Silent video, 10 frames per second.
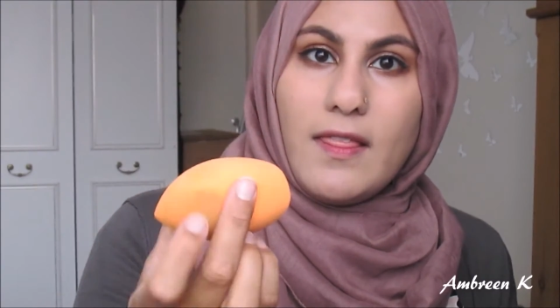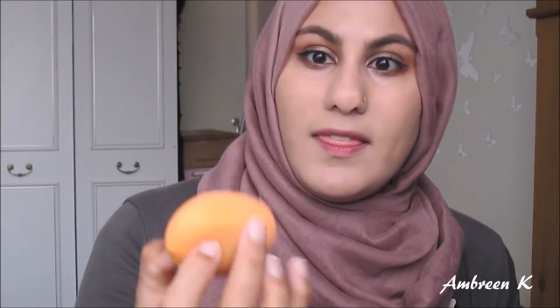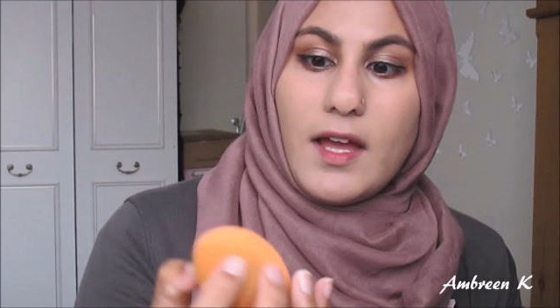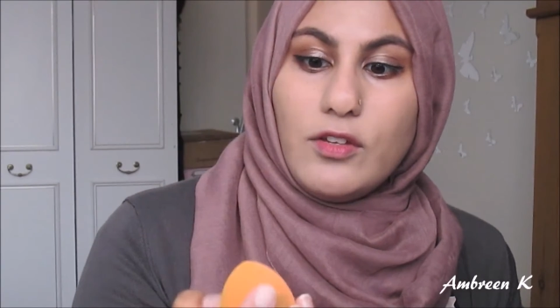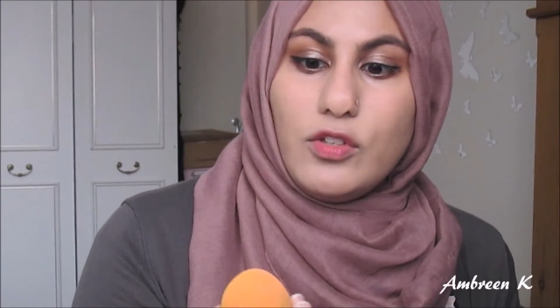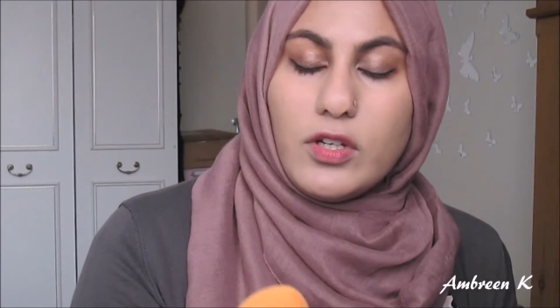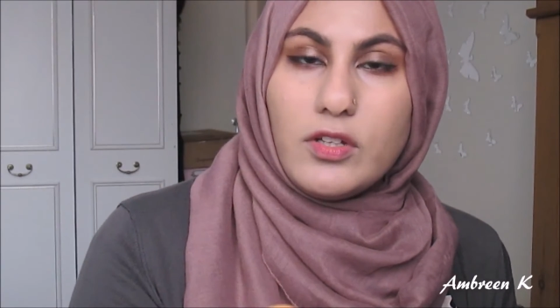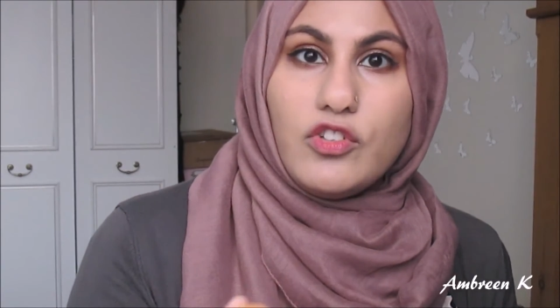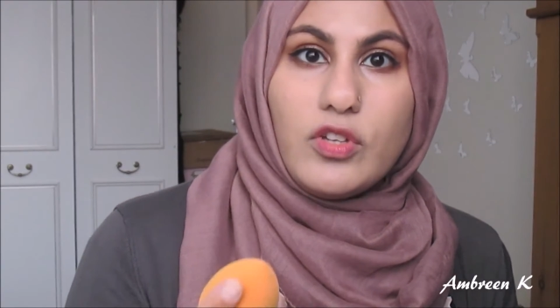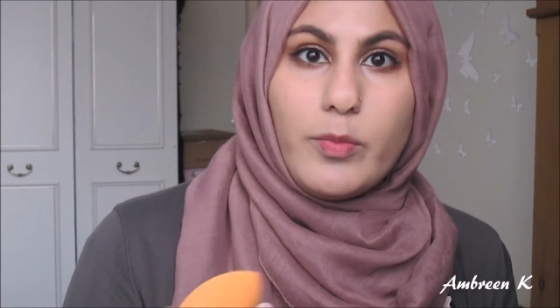that you can
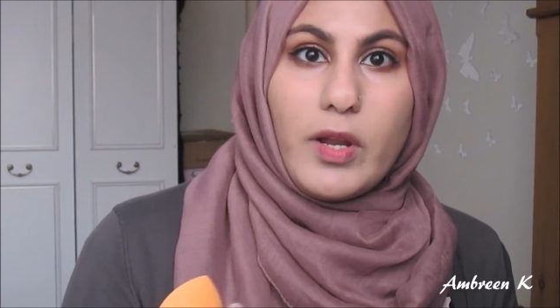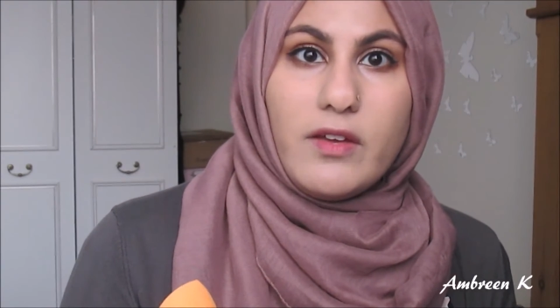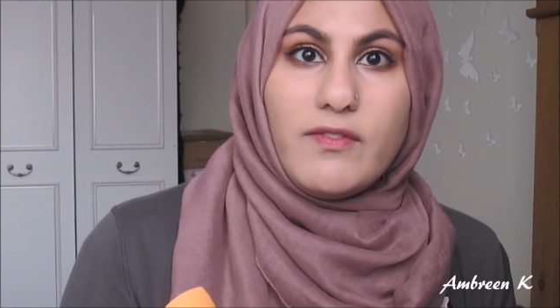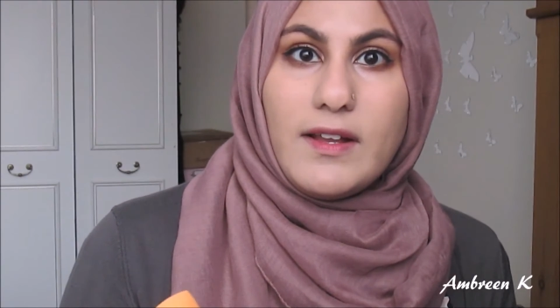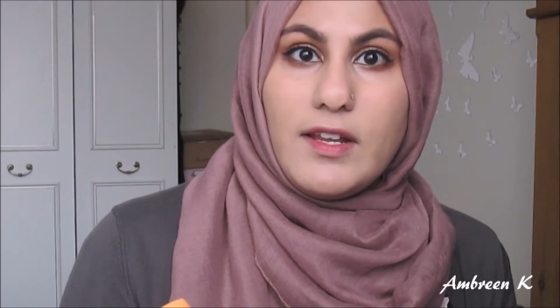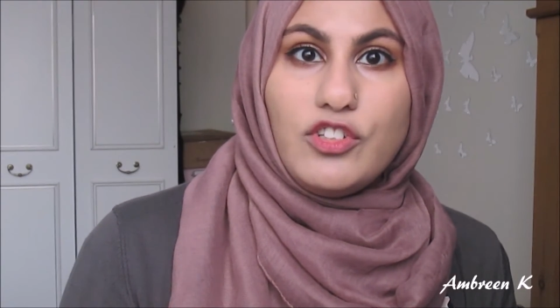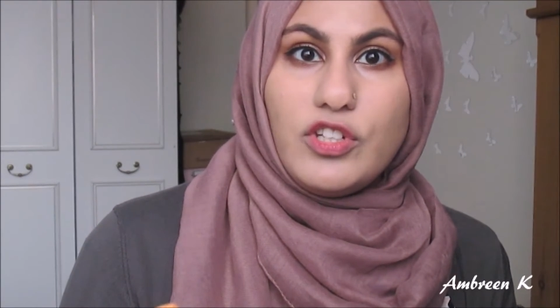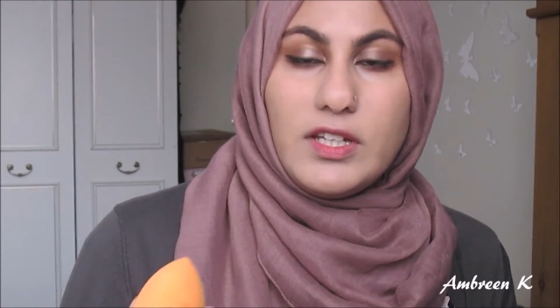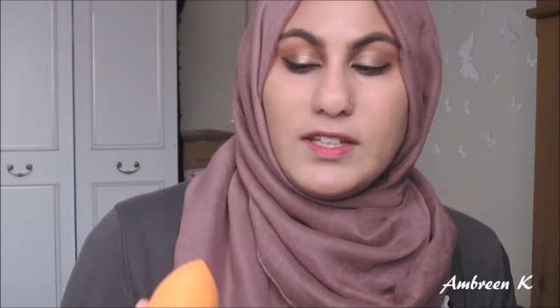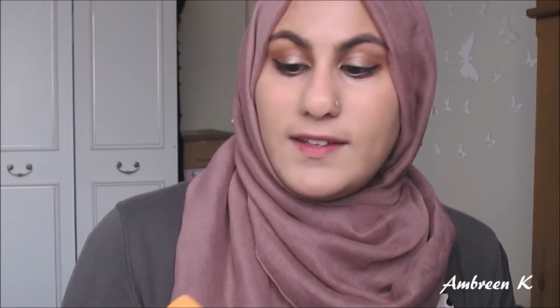just apply your
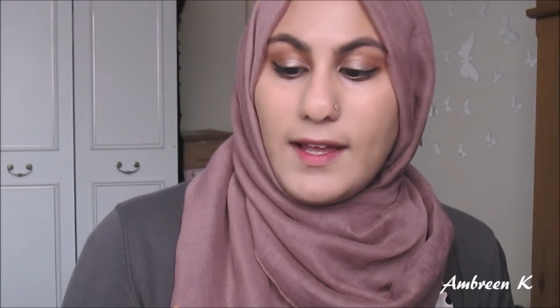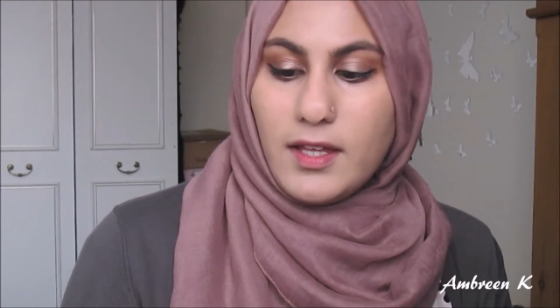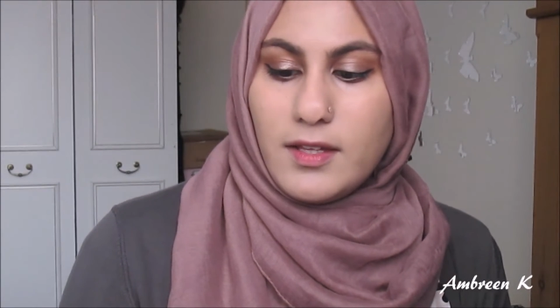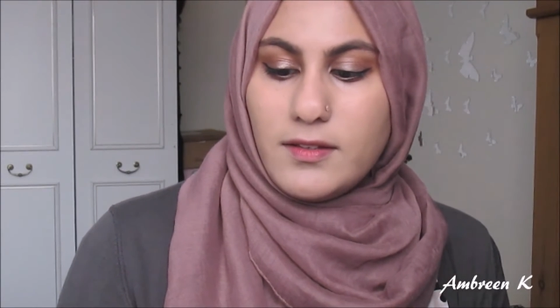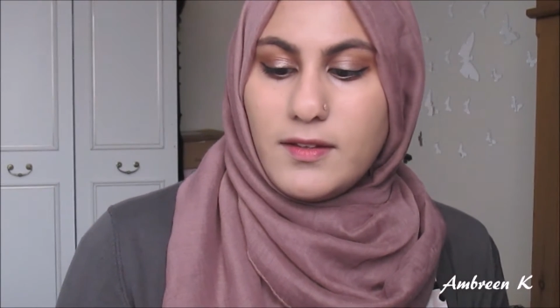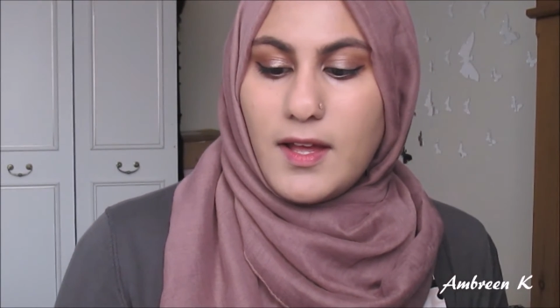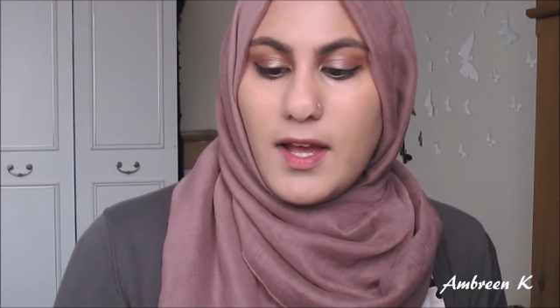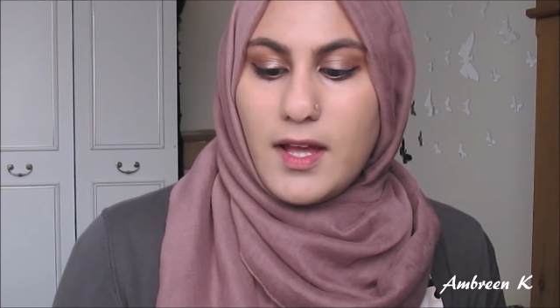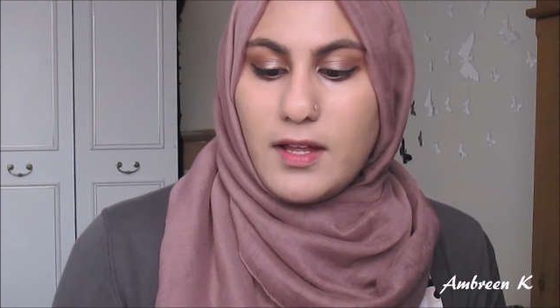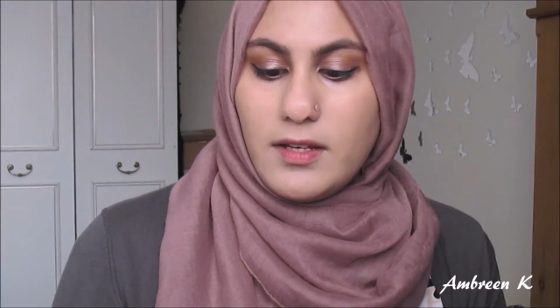foundation in seconds,
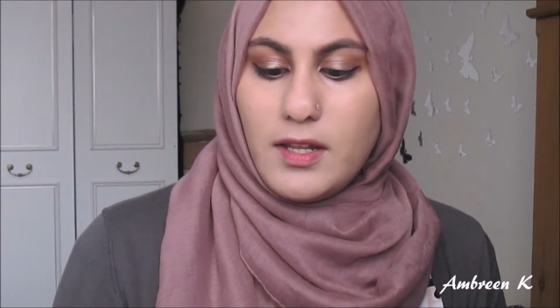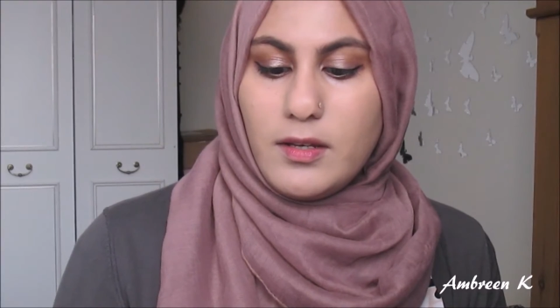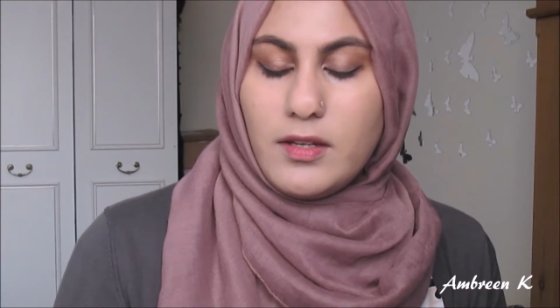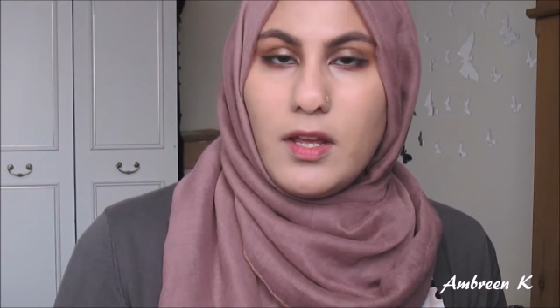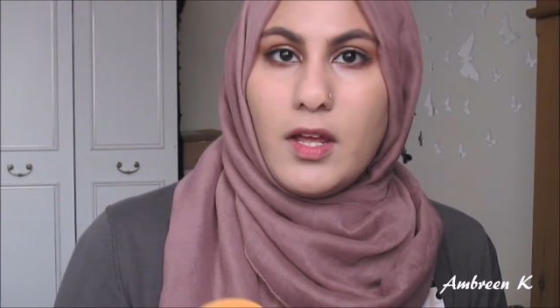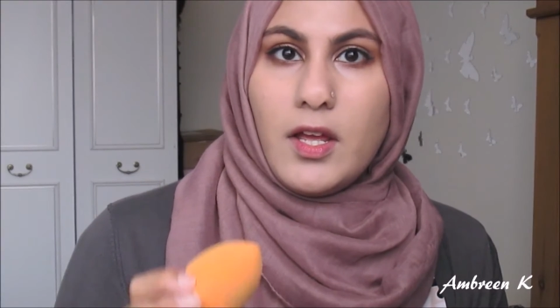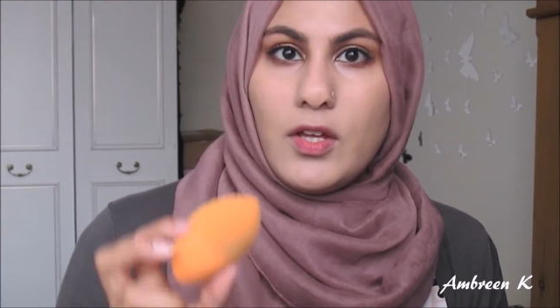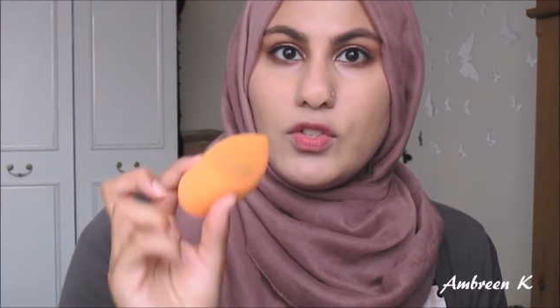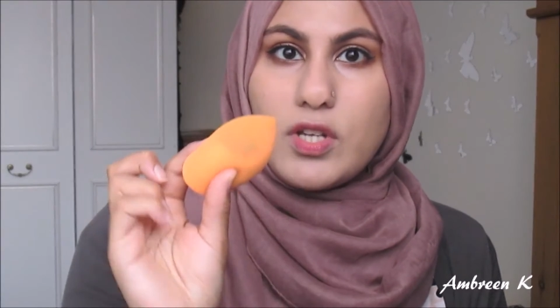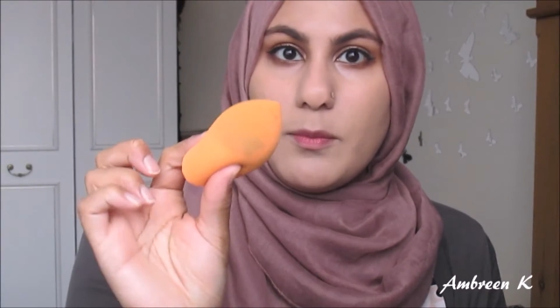and it
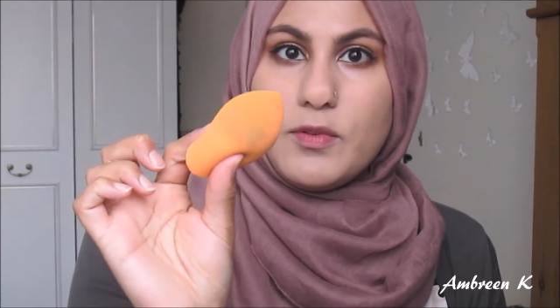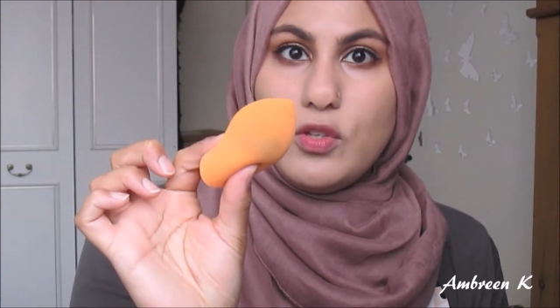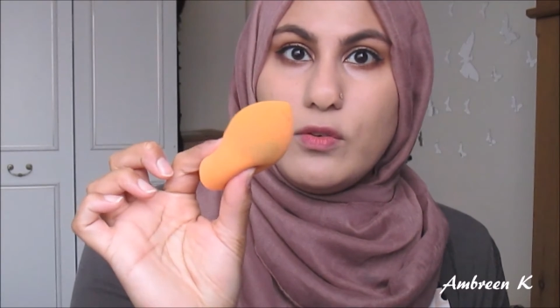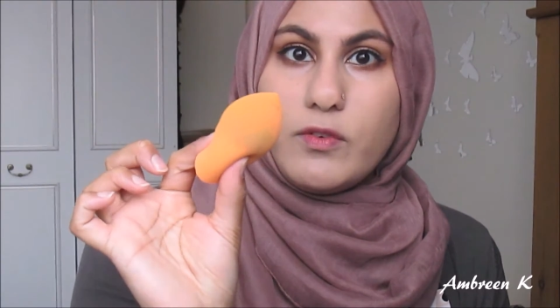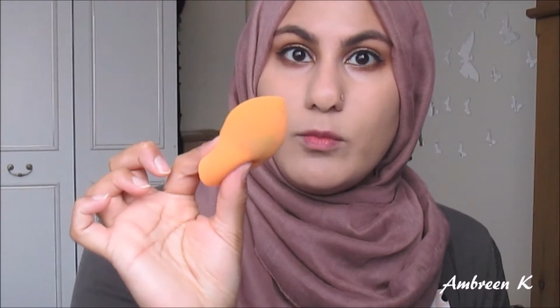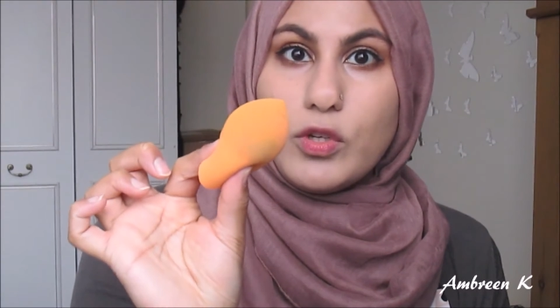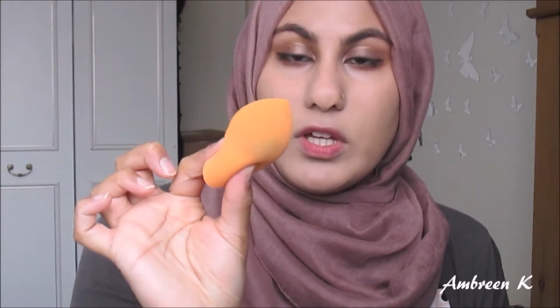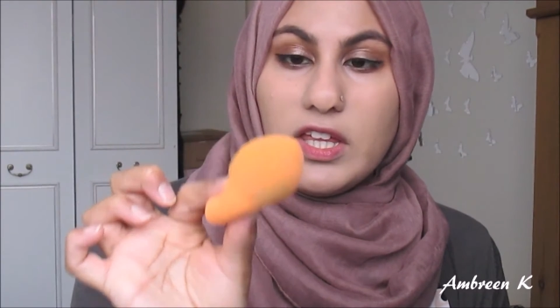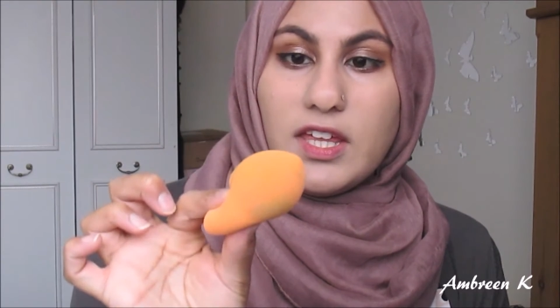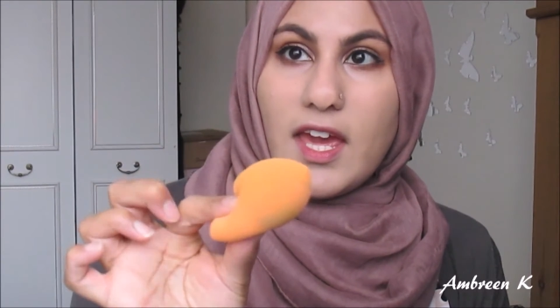stops you from
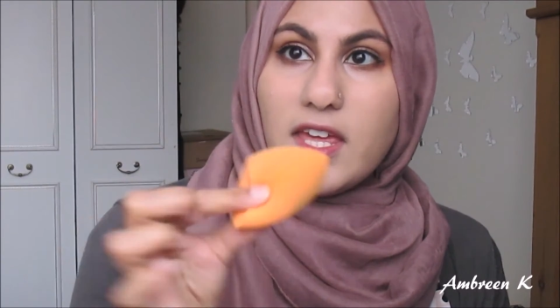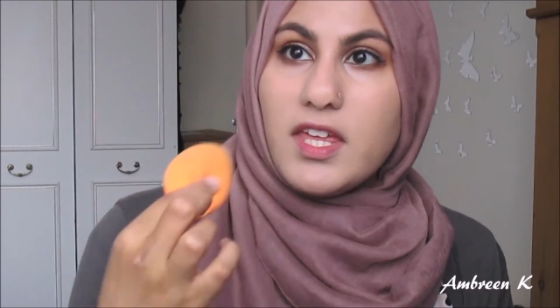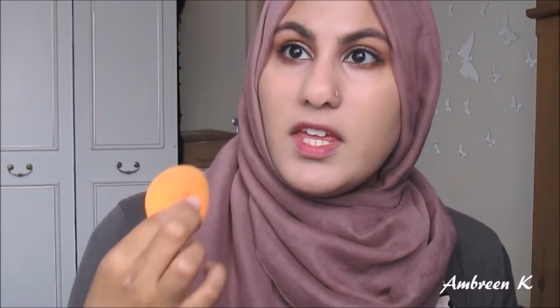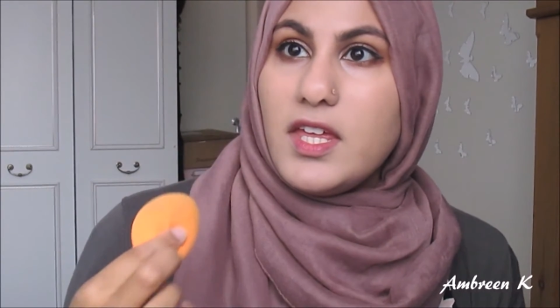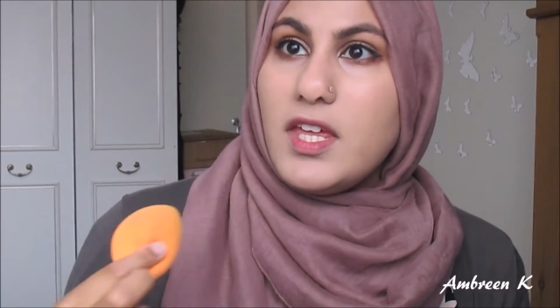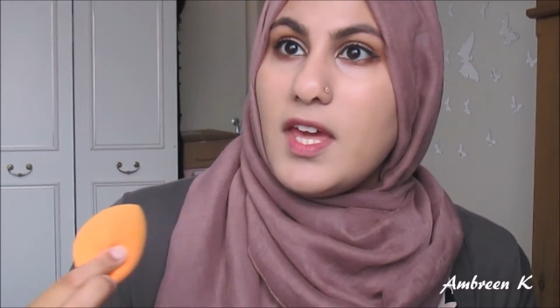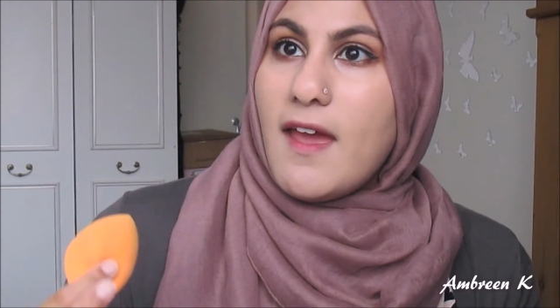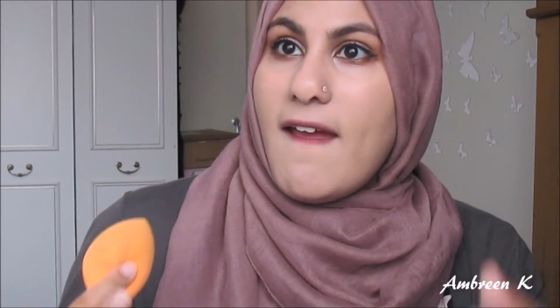looking cakey,